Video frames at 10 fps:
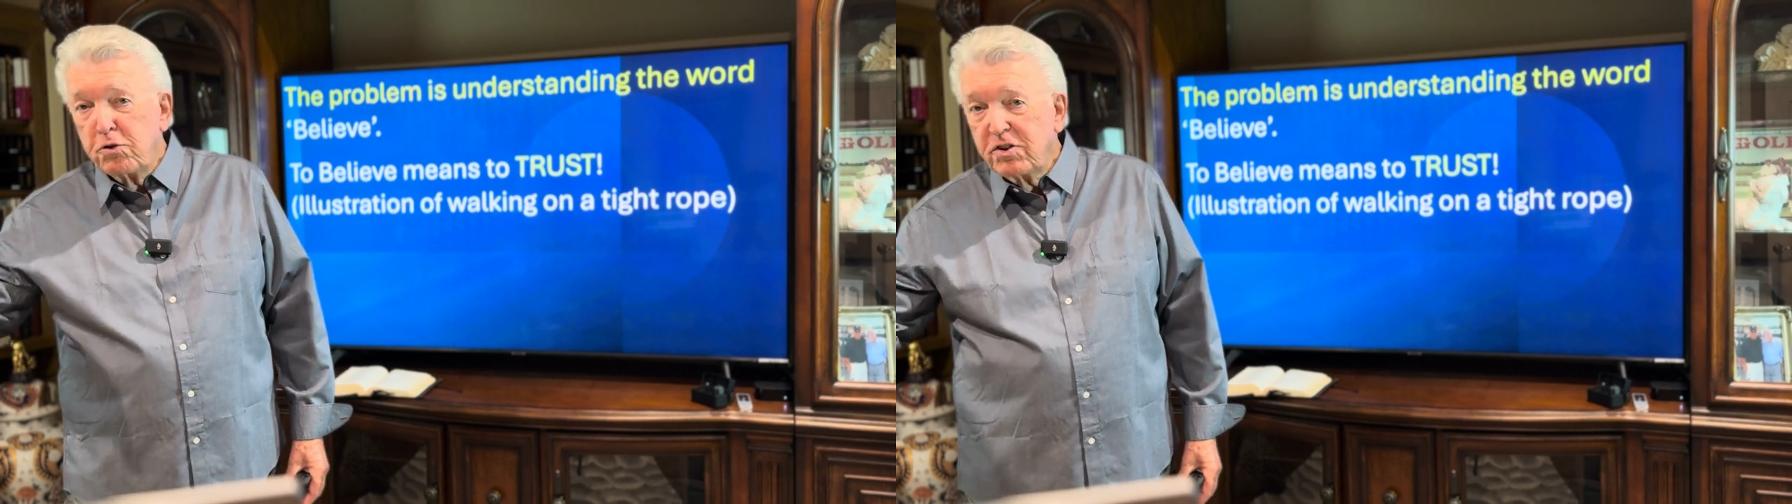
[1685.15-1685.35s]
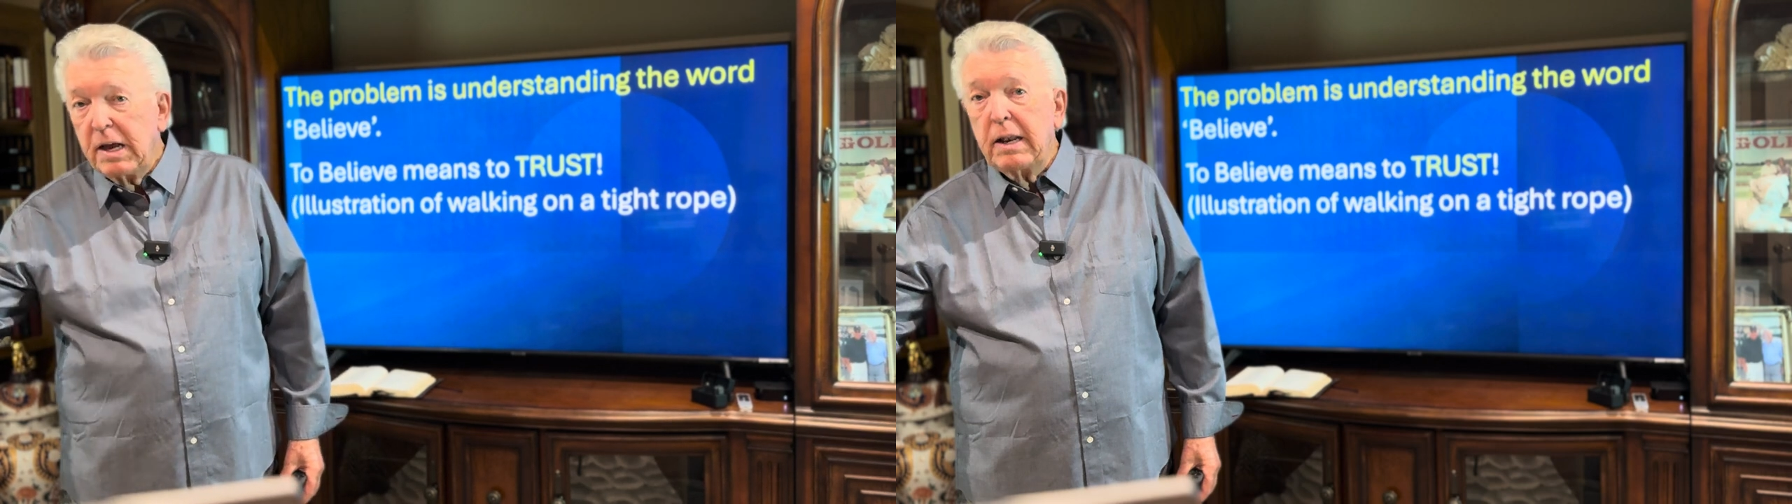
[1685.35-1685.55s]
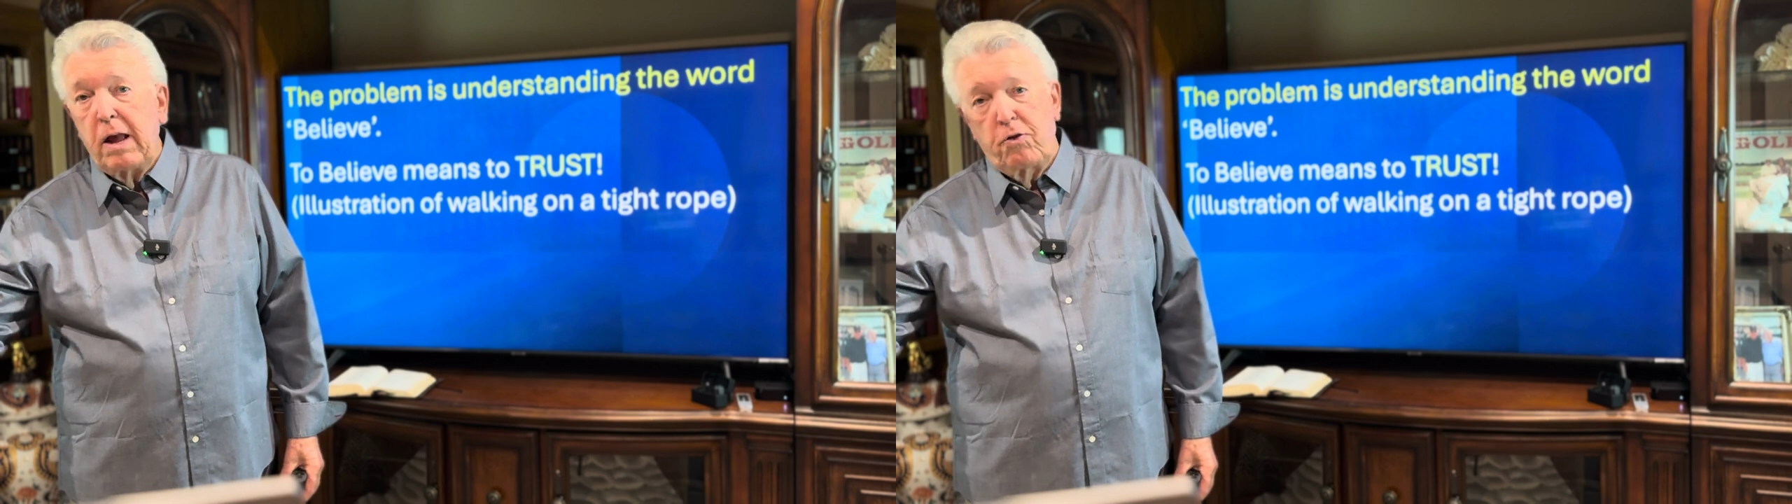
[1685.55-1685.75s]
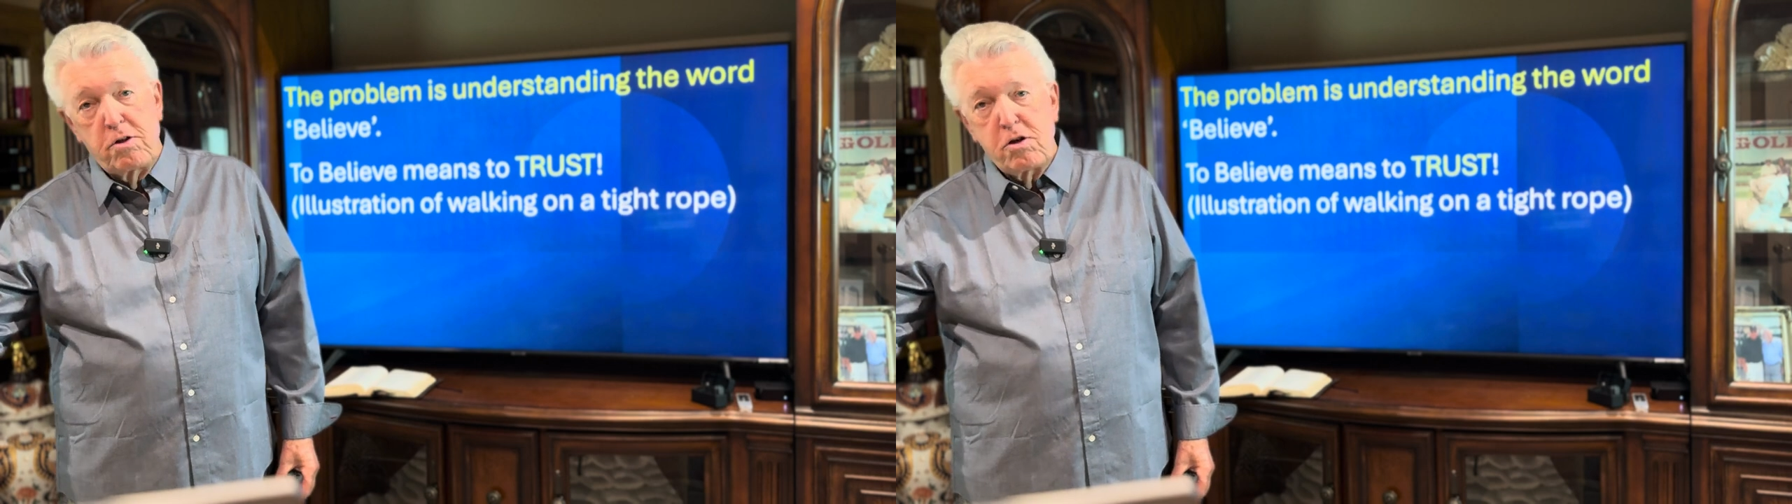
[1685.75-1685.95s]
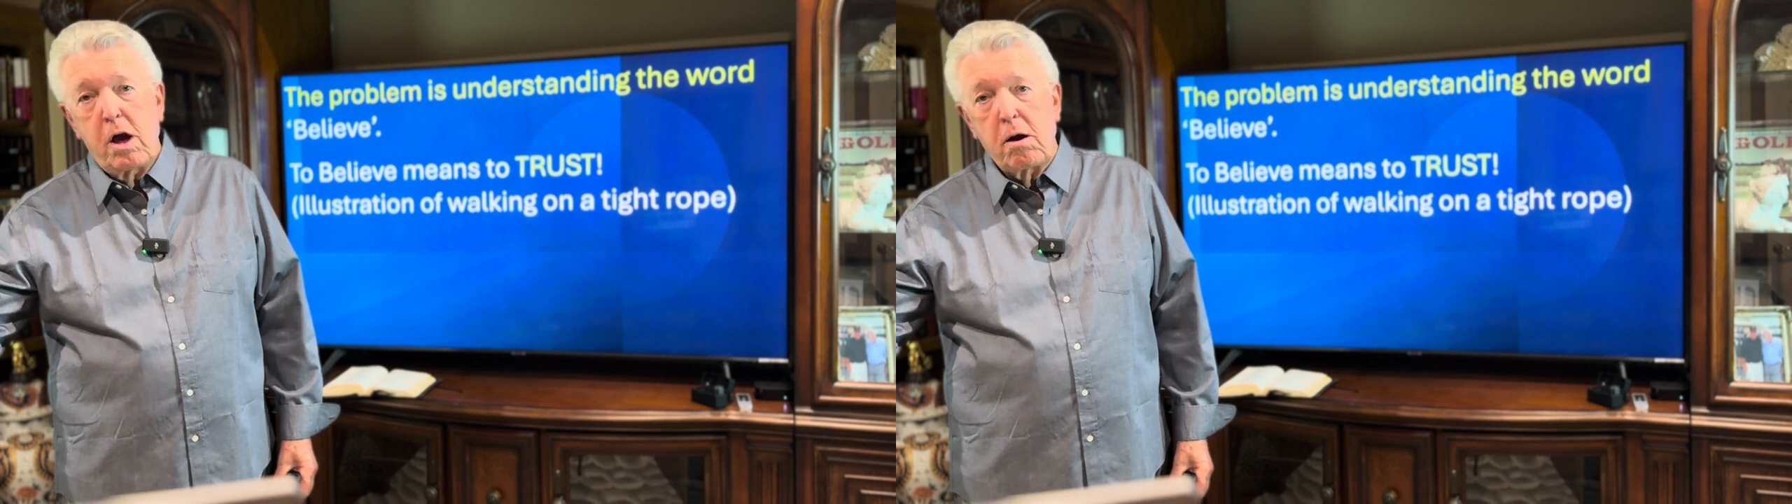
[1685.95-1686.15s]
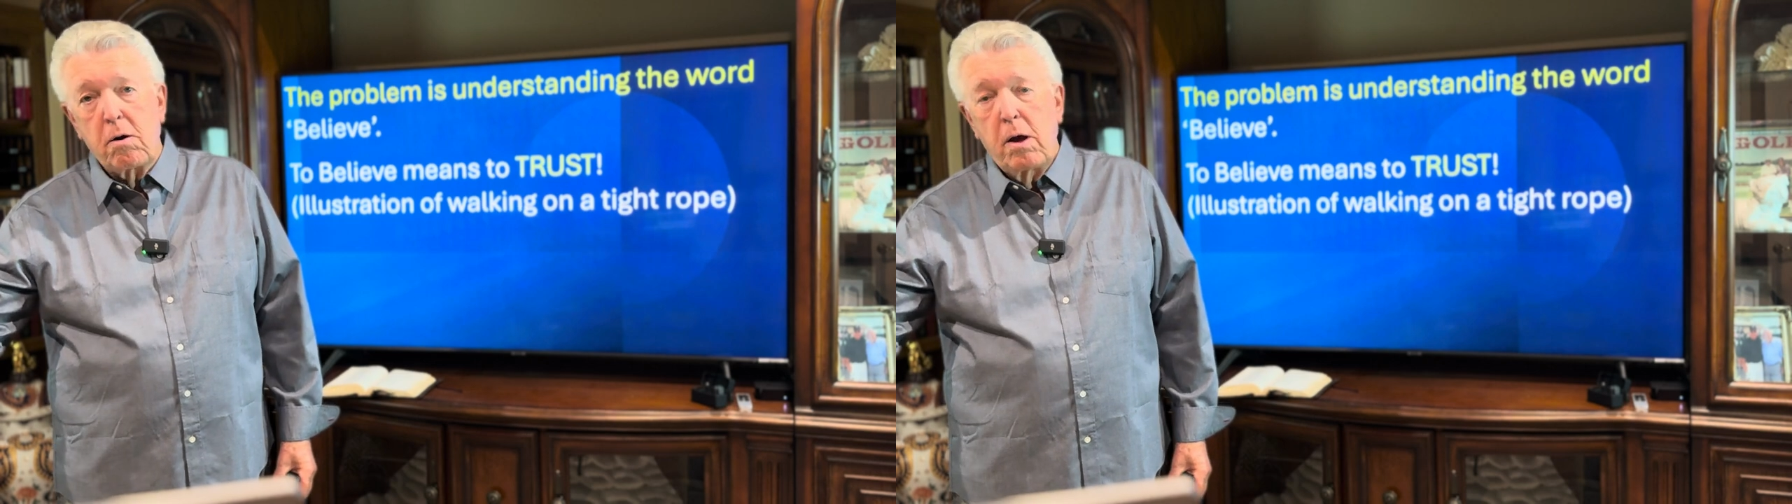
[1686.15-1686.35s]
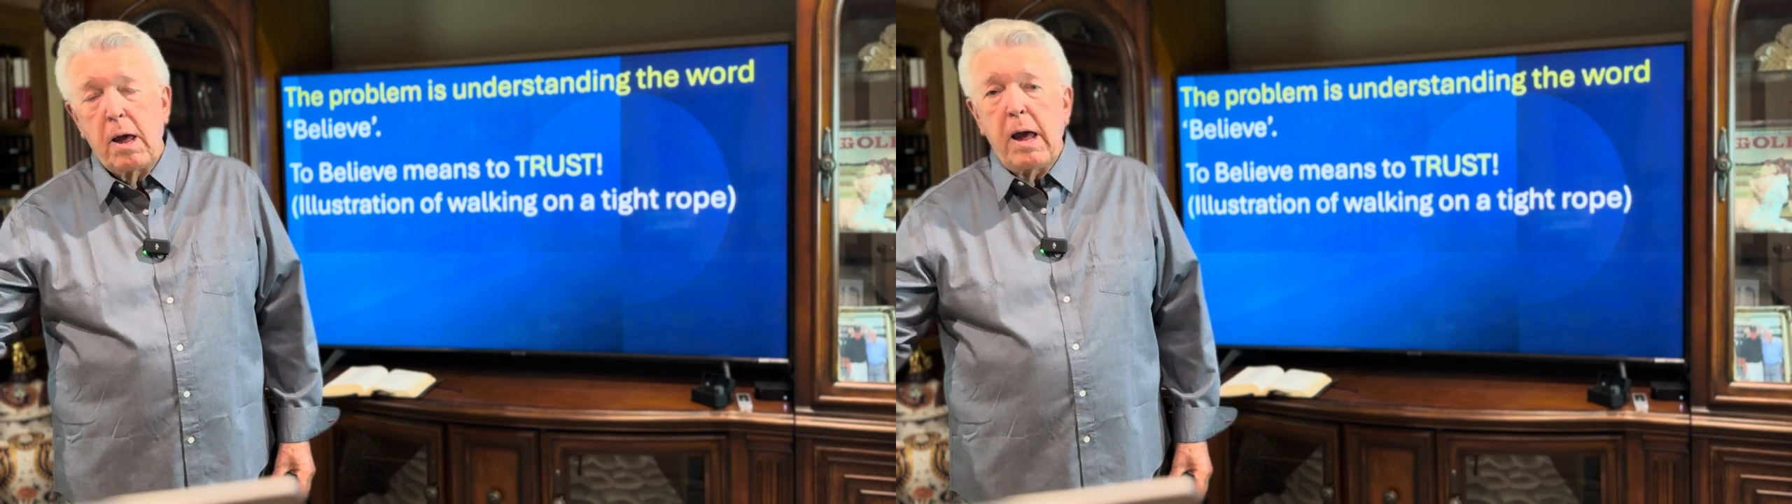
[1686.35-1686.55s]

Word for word: sit in the chair.